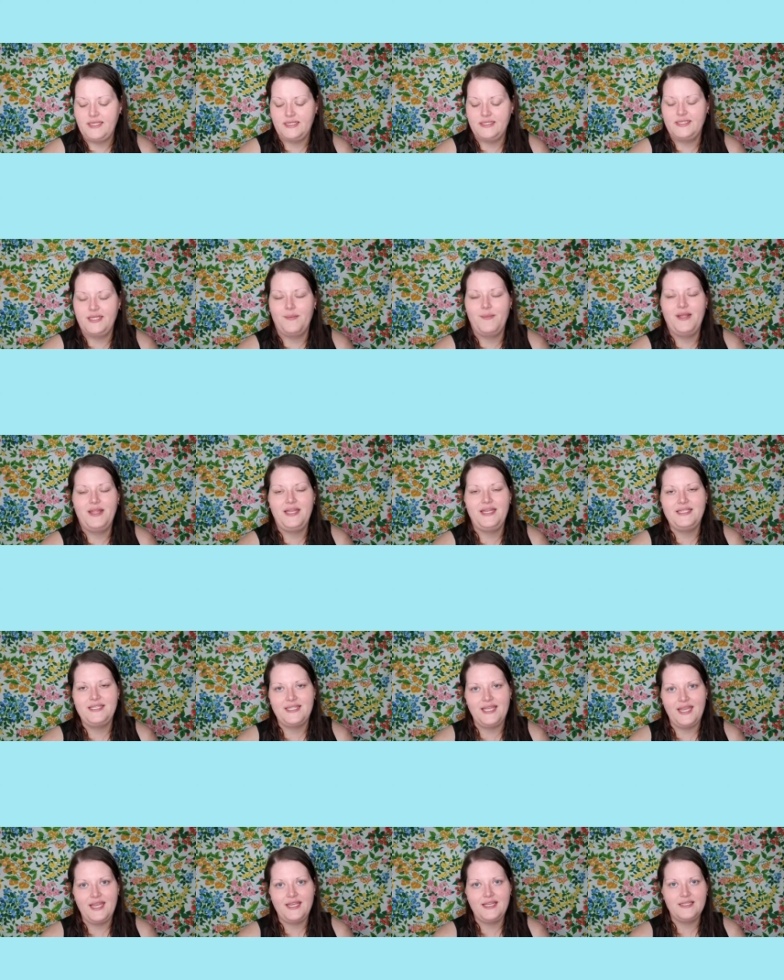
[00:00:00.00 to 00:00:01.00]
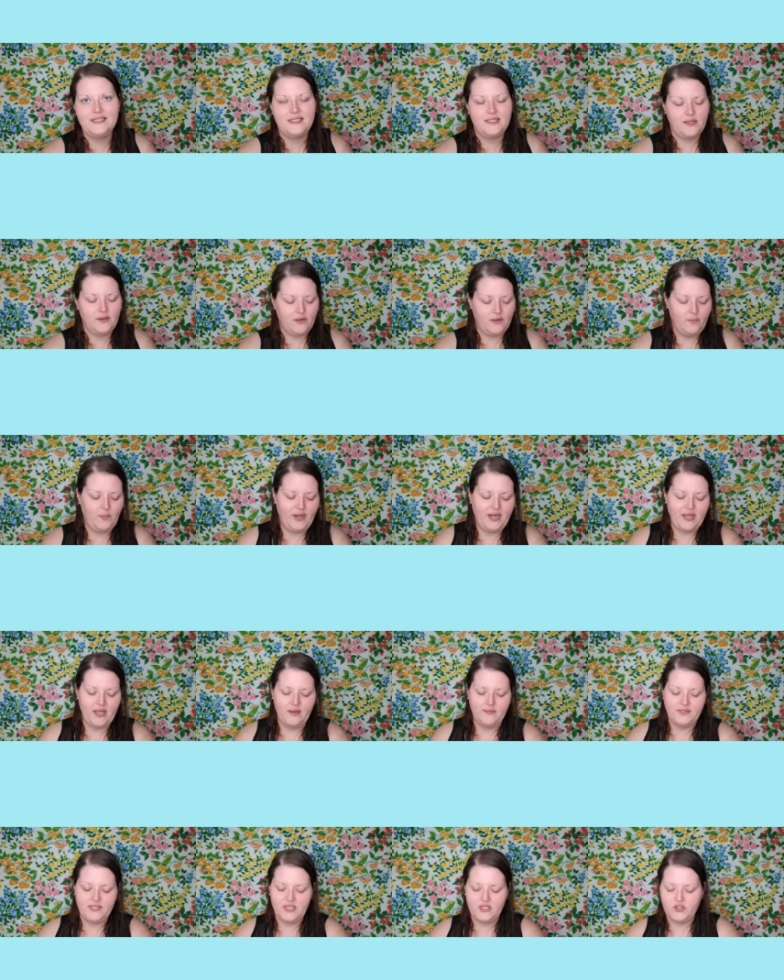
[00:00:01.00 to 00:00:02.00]
some of these things, when it
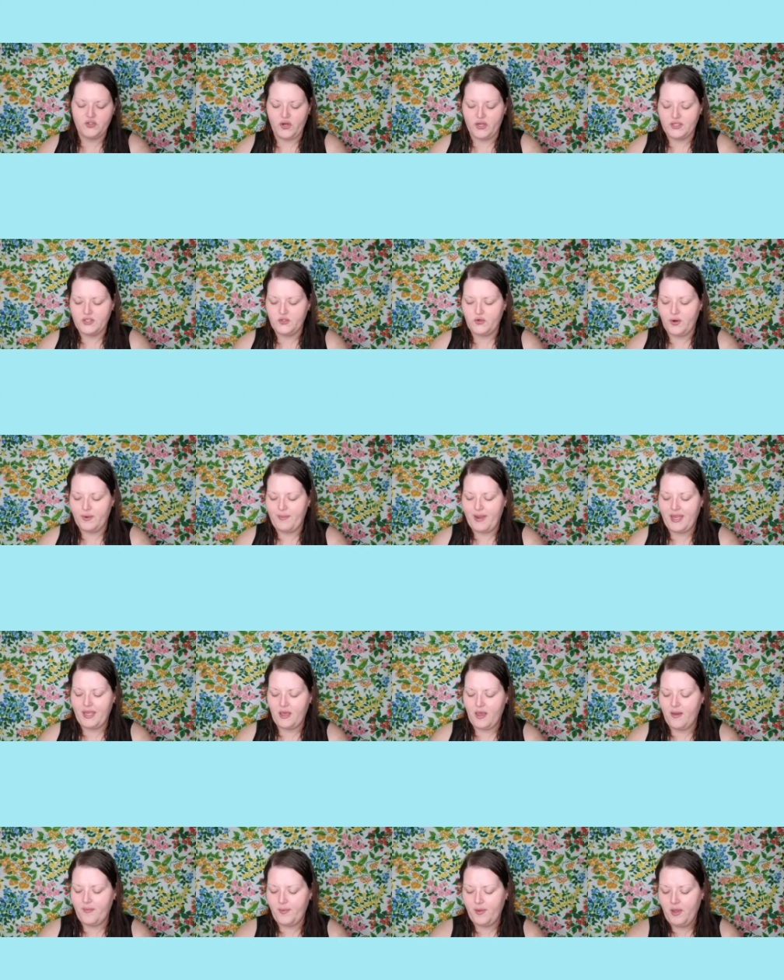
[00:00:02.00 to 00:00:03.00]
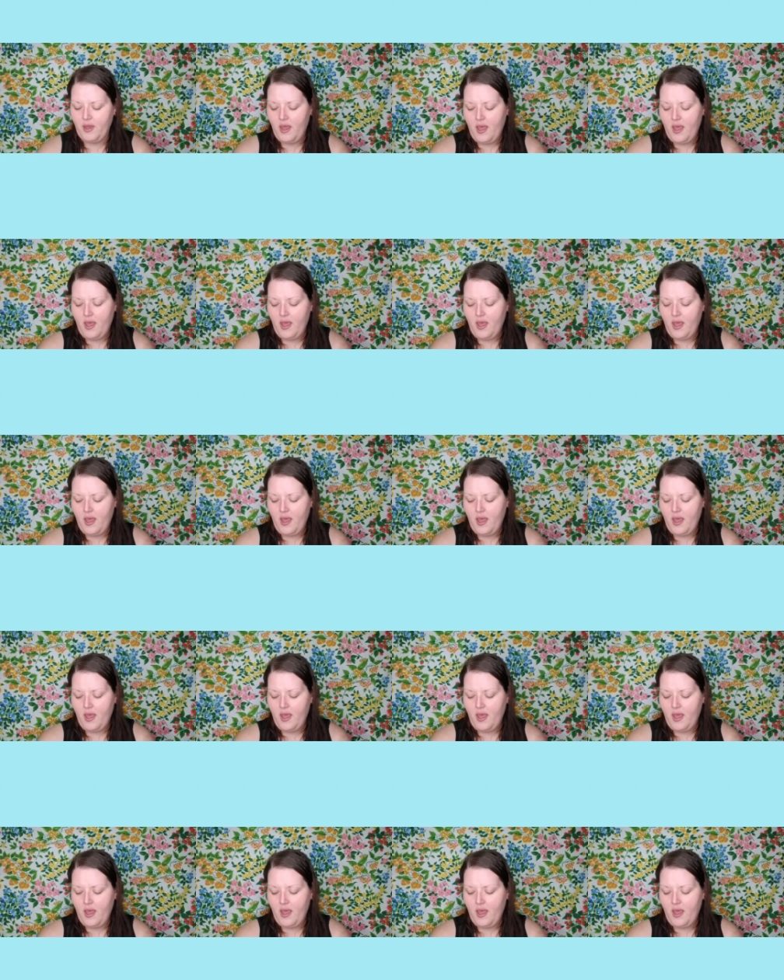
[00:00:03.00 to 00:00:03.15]
comes to drugstore makeup,